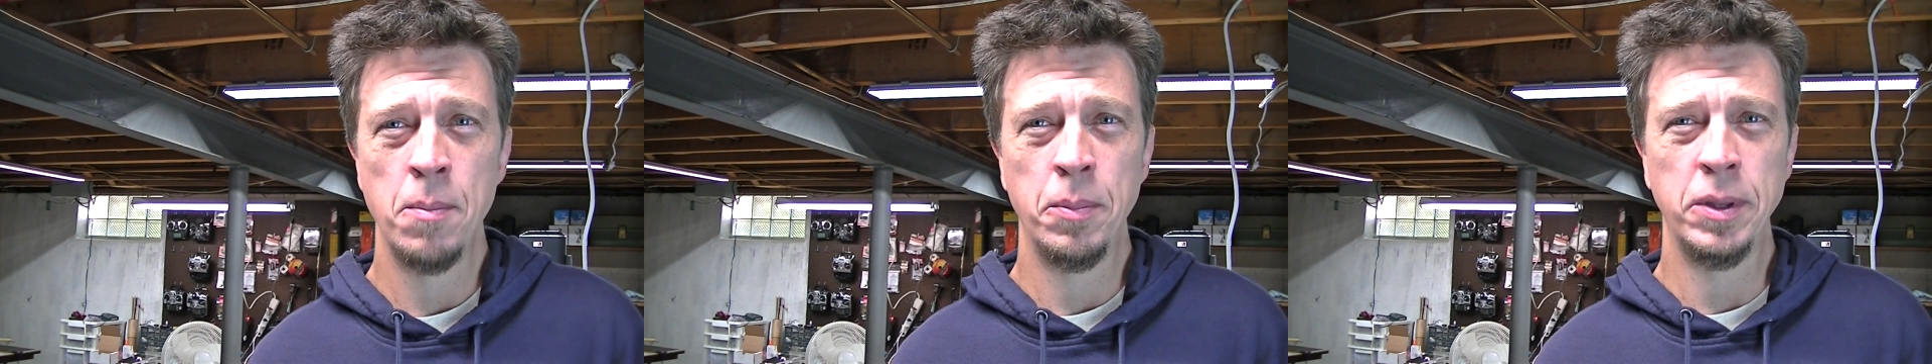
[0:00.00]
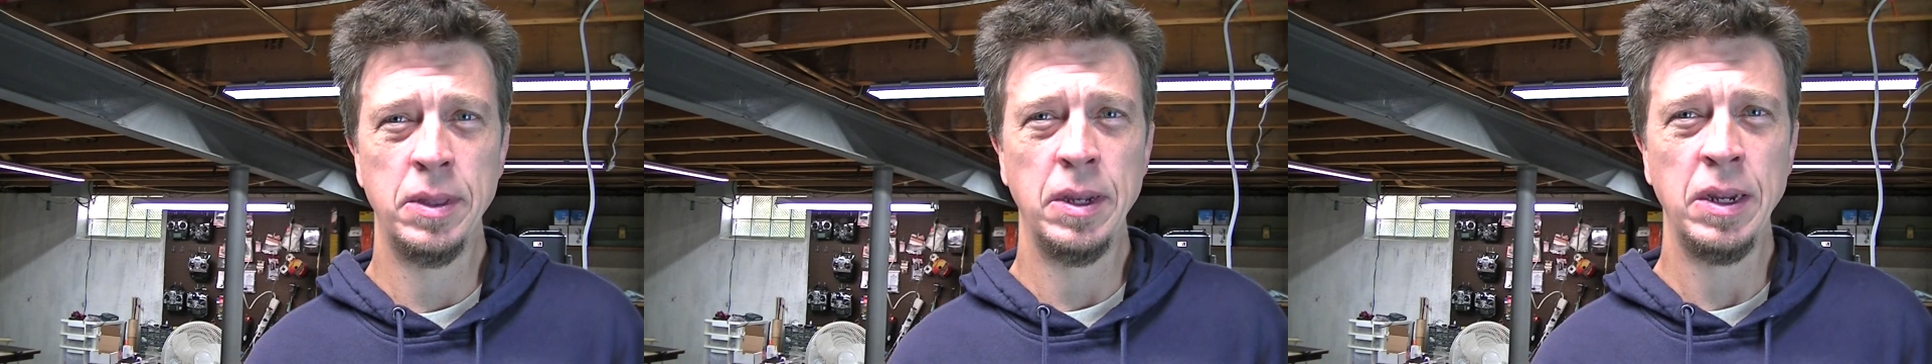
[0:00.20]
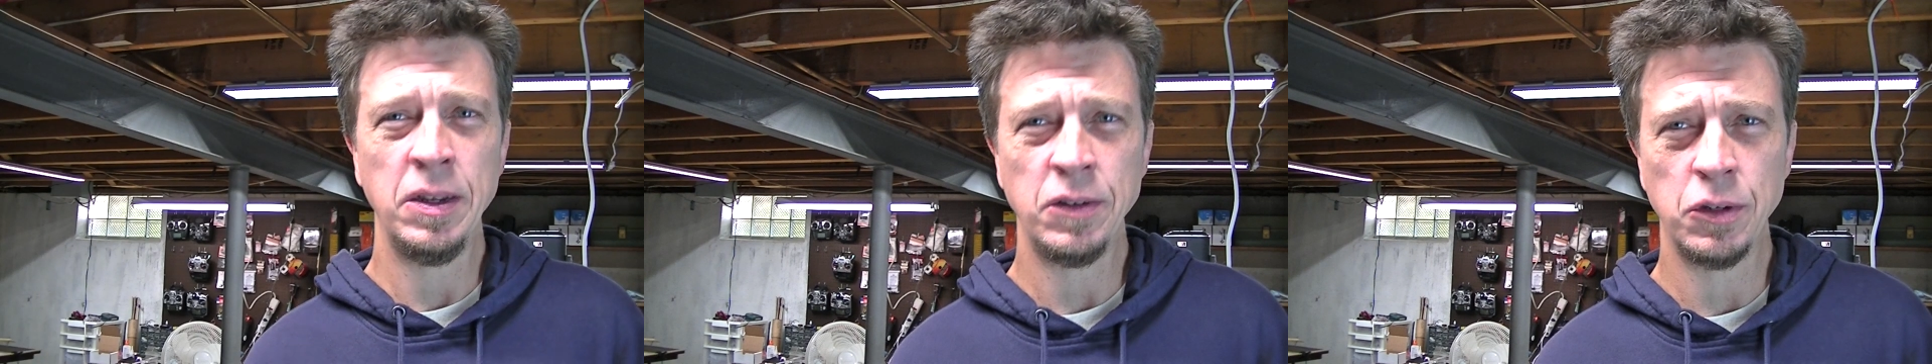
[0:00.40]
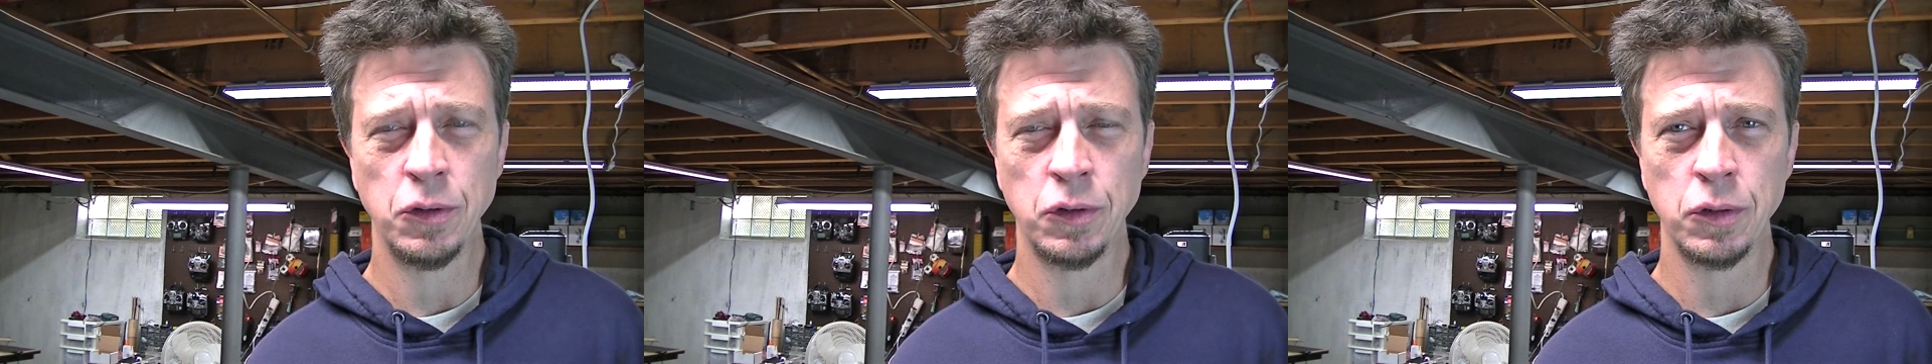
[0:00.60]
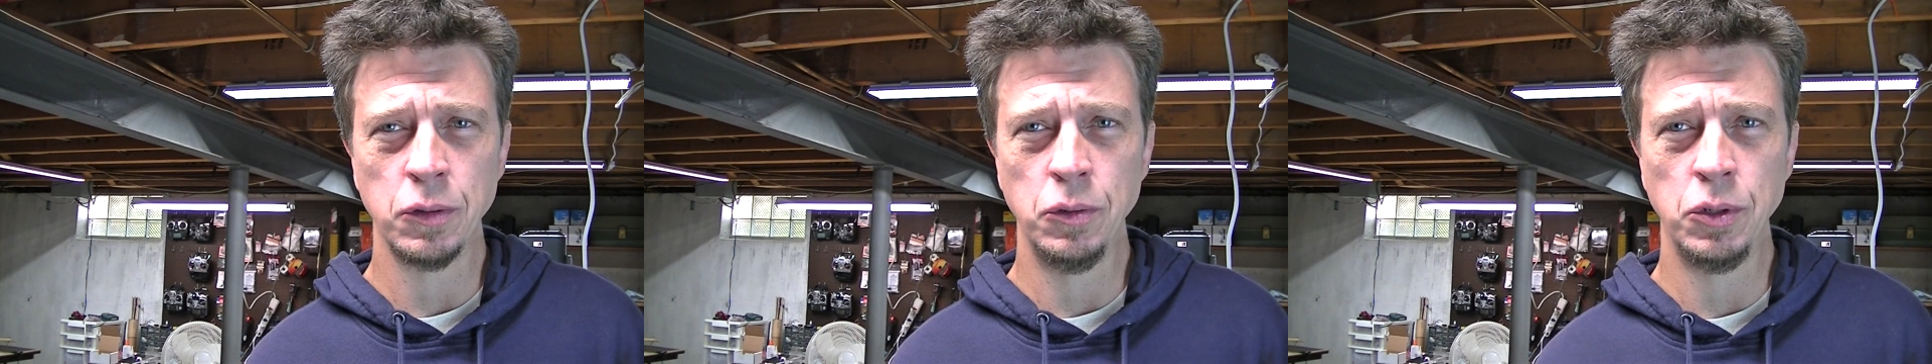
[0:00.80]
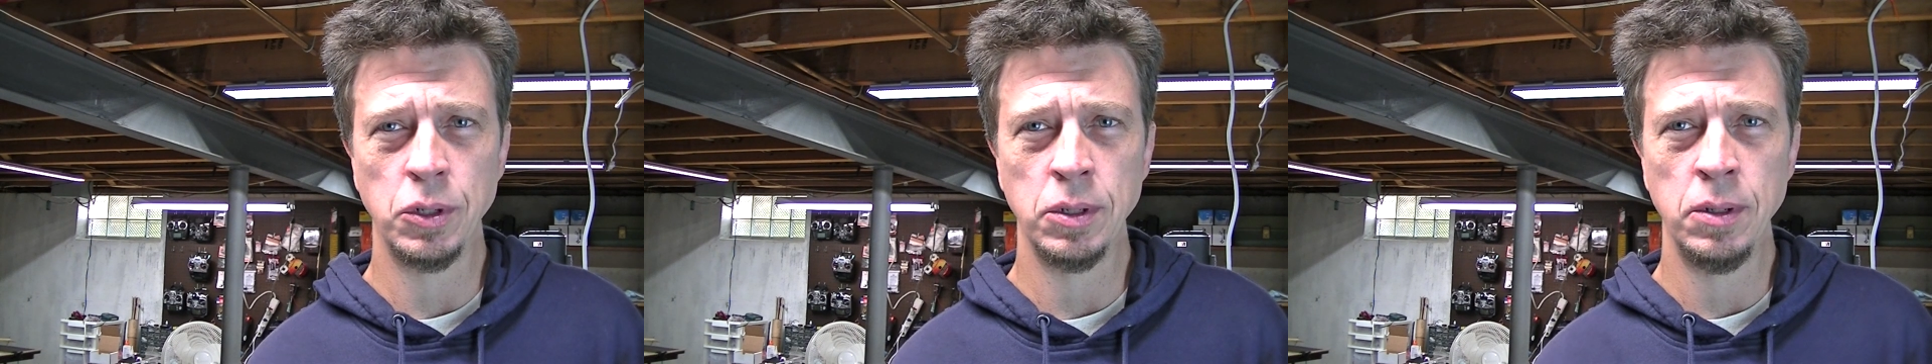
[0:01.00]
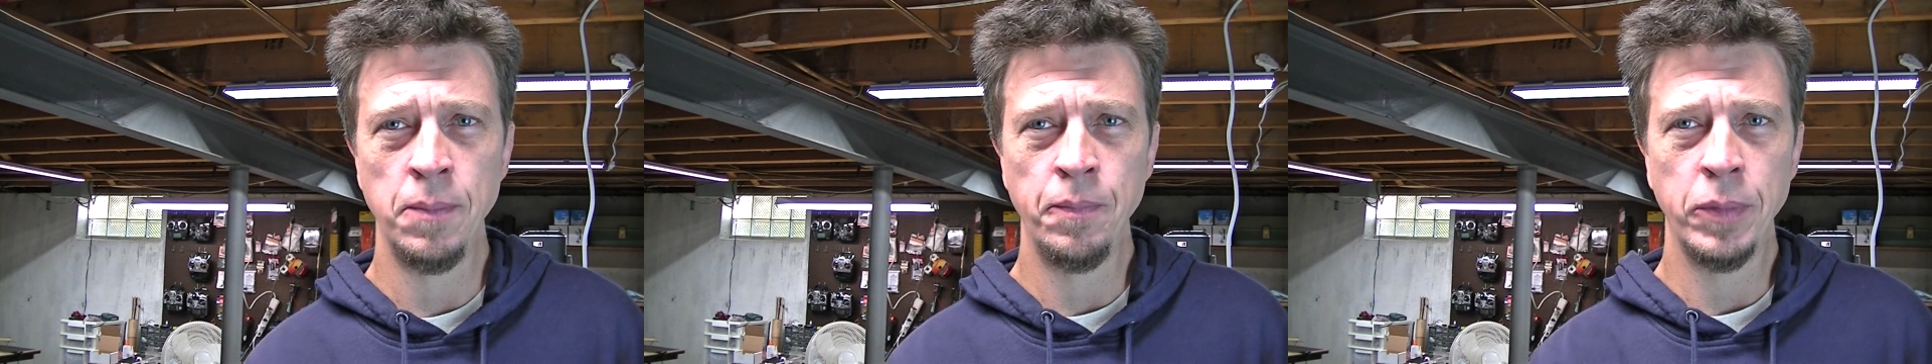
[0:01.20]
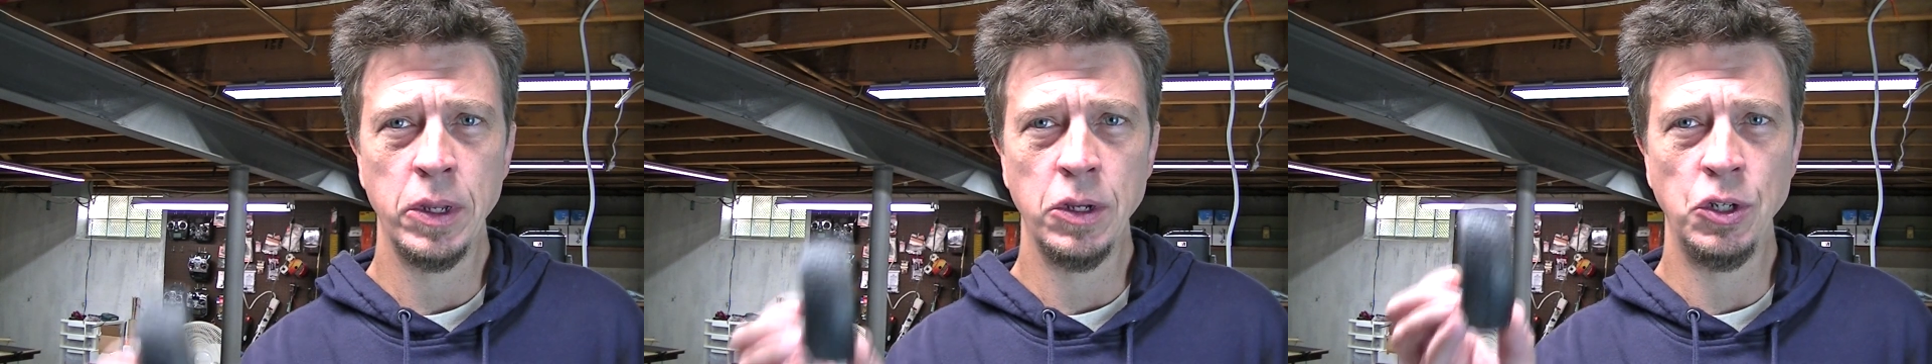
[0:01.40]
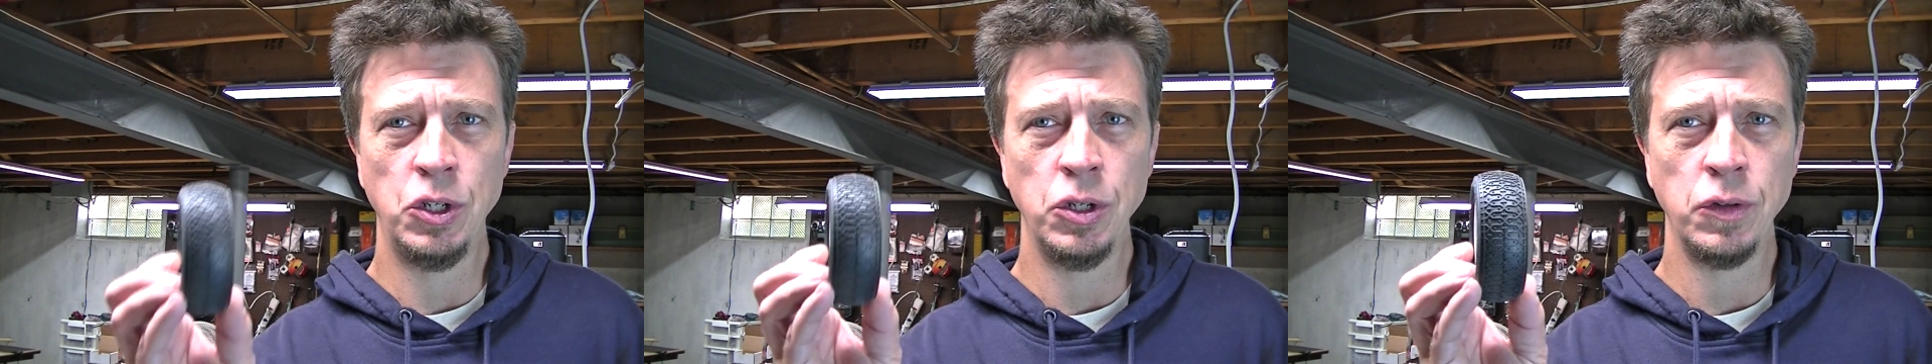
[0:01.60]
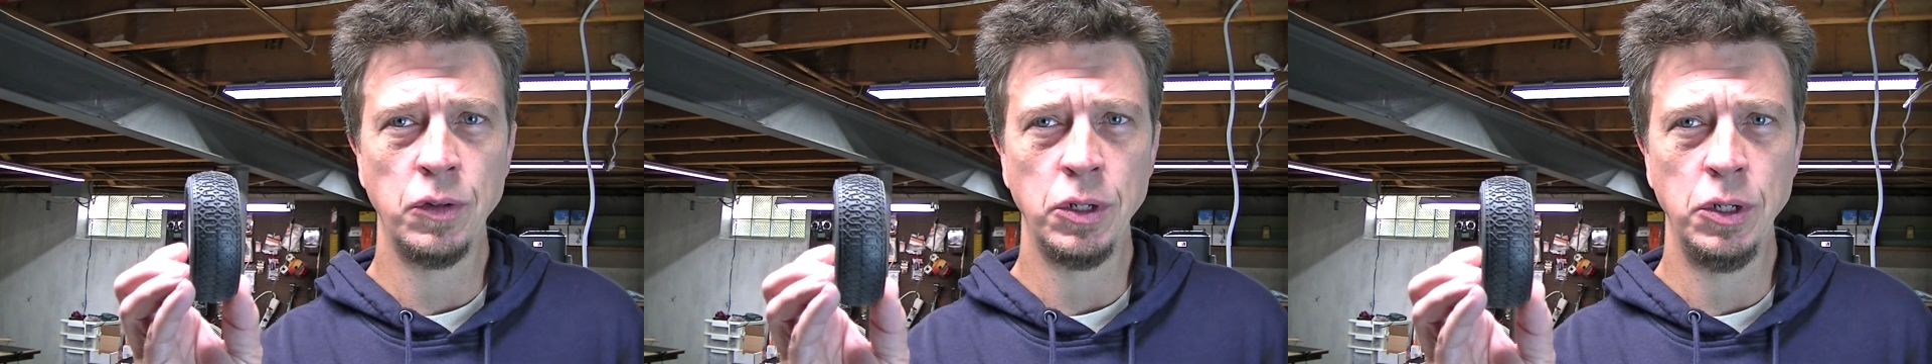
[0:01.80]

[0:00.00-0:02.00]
but the easier solution is just